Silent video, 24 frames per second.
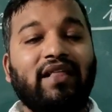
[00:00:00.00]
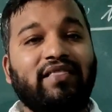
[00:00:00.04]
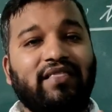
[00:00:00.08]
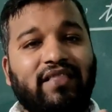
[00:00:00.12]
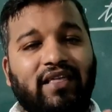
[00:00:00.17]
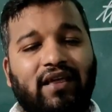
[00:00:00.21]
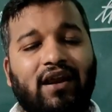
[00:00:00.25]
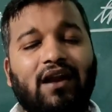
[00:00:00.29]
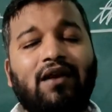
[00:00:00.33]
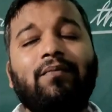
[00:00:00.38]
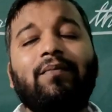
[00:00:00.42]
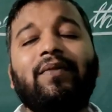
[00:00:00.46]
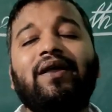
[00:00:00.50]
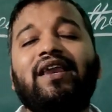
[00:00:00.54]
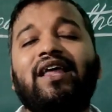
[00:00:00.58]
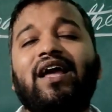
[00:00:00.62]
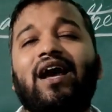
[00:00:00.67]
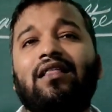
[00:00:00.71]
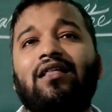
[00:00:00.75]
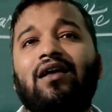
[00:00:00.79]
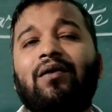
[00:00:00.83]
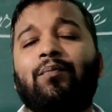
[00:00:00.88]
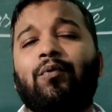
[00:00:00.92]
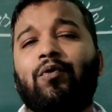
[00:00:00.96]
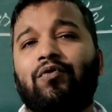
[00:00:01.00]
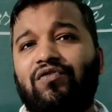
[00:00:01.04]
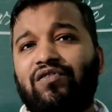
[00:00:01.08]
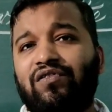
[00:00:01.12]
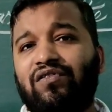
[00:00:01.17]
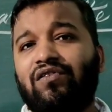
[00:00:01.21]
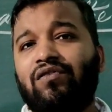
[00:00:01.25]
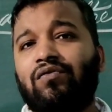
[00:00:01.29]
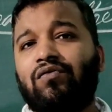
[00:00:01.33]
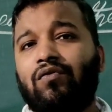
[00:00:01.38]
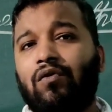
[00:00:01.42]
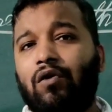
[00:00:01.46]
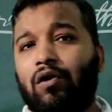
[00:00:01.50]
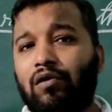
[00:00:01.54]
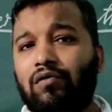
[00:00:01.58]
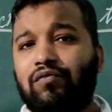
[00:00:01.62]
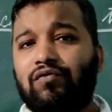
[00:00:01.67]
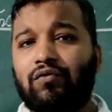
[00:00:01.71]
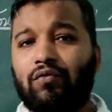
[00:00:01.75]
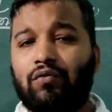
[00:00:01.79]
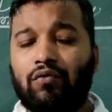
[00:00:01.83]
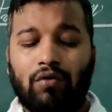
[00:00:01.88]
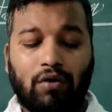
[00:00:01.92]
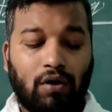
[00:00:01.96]
There are many other processes
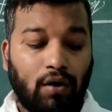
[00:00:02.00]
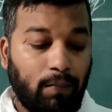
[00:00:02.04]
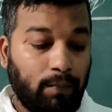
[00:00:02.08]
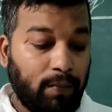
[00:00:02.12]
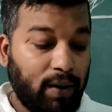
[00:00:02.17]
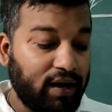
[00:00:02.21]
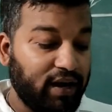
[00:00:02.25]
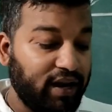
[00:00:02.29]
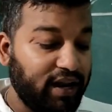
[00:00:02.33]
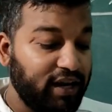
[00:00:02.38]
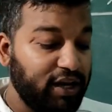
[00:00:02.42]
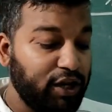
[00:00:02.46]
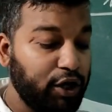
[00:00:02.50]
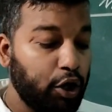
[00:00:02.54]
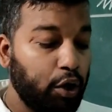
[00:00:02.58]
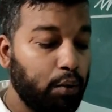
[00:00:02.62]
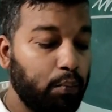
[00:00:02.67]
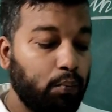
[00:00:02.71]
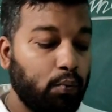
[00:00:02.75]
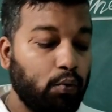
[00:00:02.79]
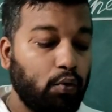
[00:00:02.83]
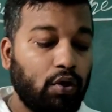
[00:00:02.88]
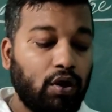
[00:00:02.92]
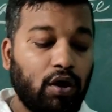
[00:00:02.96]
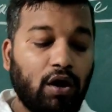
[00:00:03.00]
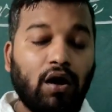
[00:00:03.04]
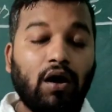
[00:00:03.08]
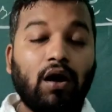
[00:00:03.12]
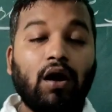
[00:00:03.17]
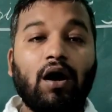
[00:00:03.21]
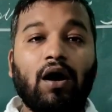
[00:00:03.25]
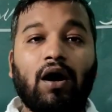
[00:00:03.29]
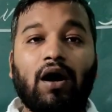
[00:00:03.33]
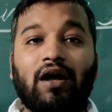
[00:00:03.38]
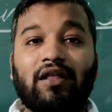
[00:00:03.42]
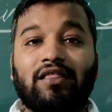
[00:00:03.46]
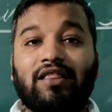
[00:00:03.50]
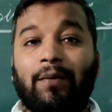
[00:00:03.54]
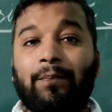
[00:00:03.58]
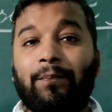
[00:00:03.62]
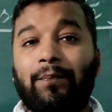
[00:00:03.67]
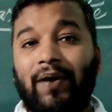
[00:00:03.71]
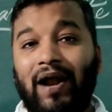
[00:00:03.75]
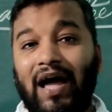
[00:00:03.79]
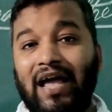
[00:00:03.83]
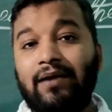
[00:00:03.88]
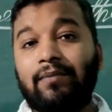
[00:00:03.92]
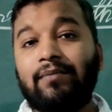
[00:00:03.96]
also, but in your book, the
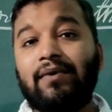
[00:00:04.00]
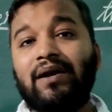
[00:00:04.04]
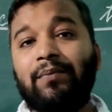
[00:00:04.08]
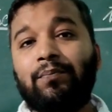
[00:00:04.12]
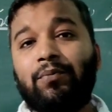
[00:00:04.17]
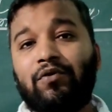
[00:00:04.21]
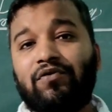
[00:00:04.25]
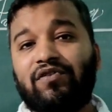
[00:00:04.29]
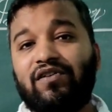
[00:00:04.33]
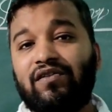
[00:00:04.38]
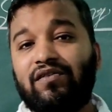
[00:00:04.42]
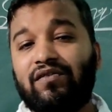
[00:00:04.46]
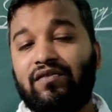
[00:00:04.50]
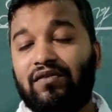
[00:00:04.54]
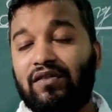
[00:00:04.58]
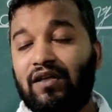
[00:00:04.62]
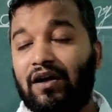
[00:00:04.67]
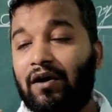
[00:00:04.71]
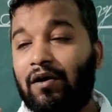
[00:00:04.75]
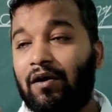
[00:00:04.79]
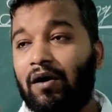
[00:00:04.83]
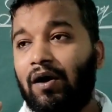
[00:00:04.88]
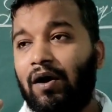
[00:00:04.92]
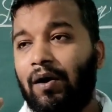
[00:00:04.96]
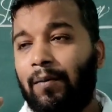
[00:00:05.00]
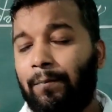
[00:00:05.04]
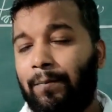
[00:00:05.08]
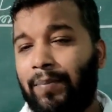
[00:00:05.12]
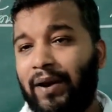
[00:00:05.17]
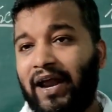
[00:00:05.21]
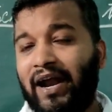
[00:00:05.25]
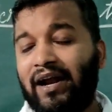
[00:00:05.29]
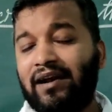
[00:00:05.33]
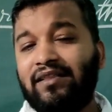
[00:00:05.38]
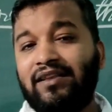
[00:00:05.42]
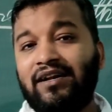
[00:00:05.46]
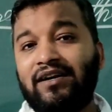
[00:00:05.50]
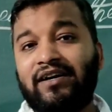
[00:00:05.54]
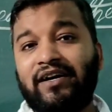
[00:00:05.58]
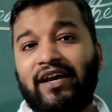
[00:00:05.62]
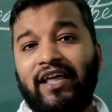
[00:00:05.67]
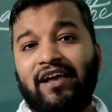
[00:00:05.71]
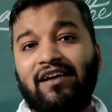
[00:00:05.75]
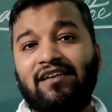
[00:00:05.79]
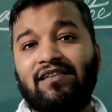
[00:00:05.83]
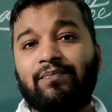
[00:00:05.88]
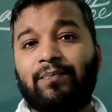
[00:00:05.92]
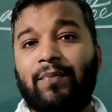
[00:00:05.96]
primary process, the plant that
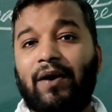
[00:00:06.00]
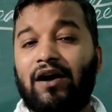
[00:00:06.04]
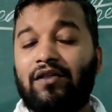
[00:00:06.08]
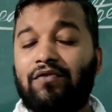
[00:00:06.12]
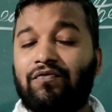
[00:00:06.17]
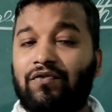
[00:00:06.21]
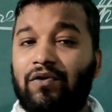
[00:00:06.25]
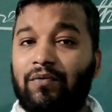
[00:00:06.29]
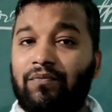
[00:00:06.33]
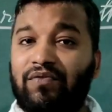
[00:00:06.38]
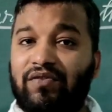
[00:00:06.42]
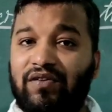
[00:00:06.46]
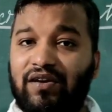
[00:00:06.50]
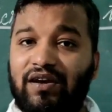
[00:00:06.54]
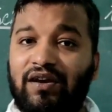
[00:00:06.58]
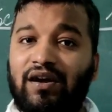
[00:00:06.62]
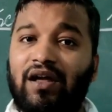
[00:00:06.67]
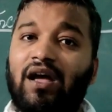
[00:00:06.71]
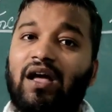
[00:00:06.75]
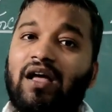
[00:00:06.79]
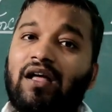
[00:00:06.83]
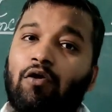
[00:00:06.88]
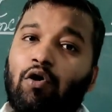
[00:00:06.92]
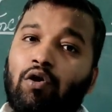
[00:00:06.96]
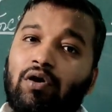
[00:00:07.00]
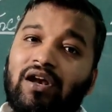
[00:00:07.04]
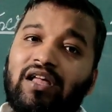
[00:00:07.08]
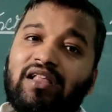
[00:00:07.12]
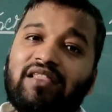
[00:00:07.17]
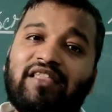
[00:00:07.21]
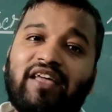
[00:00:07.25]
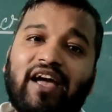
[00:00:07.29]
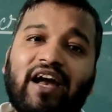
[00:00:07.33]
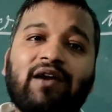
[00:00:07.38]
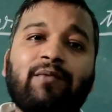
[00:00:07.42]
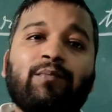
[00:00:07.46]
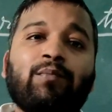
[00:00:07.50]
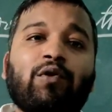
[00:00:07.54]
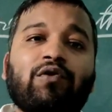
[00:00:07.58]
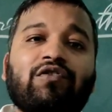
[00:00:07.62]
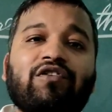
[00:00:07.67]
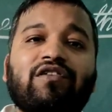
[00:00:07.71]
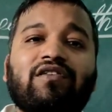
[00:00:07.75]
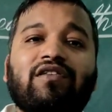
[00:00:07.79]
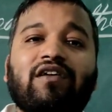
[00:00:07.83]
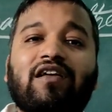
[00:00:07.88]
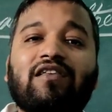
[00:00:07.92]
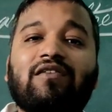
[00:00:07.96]
takes birth from seed, only that
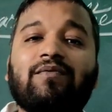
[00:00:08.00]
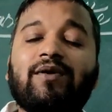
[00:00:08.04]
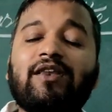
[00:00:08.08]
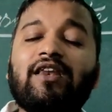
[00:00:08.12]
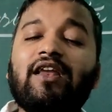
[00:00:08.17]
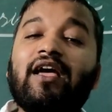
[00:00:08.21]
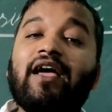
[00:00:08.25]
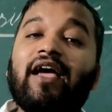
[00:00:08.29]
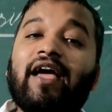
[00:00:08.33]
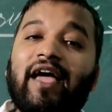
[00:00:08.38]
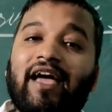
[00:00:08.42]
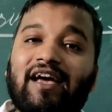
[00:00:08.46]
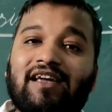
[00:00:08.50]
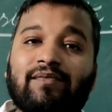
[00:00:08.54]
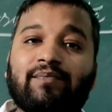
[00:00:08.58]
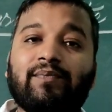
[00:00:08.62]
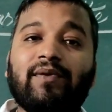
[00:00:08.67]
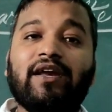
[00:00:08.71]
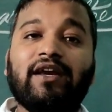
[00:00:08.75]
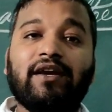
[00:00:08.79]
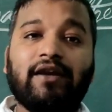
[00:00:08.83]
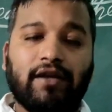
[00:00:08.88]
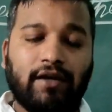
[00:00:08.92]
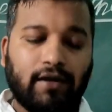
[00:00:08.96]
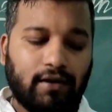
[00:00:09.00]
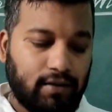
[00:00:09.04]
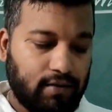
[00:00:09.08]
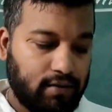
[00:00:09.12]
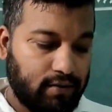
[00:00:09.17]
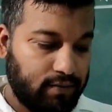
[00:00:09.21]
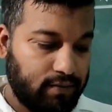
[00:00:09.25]
process has been explained here.